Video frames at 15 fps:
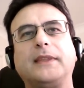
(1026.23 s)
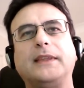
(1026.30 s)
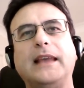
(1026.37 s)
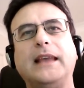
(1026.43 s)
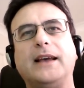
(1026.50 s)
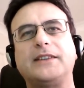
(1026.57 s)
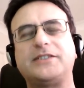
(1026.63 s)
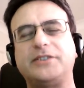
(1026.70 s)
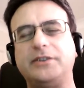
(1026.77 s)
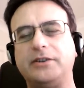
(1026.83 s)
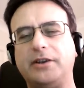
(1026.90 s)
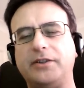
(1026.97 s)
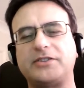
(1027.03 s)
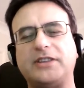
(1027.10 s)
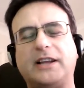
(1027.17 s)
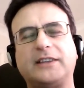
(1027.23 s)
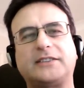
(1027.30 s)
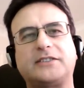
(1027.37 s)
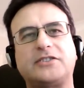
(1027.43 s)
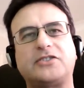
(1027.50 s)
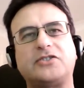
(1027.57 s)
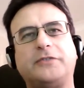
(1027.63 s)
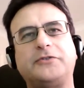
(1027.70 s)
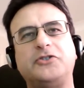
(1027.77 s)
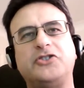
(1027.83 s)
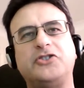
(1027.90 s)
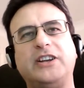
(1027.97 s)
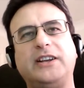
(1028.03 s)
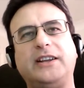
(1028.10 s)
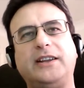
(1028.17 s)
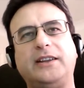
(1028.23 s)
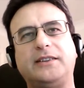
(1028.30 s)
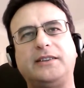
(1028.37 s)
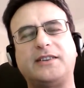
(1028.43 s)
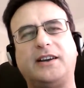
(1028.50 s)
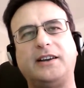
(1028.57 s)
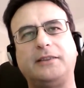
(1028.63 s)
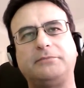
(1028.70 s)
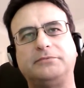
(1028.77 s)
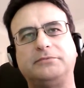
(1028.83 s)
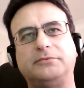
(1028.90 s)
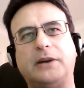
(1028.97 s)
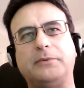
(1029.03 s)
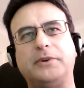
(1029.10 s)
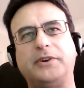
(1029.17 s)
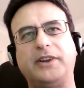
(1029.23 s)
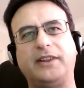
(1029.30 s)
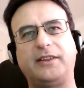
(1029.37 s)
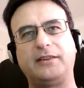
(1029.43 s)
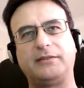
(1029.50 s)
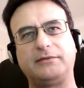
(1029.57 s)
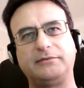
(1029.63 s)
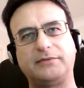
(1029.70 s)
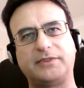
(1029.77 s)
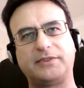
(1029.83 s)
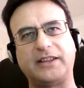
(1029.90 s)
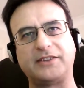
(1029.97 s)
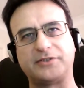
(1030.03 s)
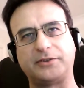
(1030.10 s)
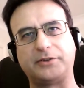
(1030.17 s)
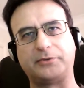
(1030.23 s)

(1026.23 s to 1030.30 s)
Yeah, so there's like soft jelly type rubbery things on the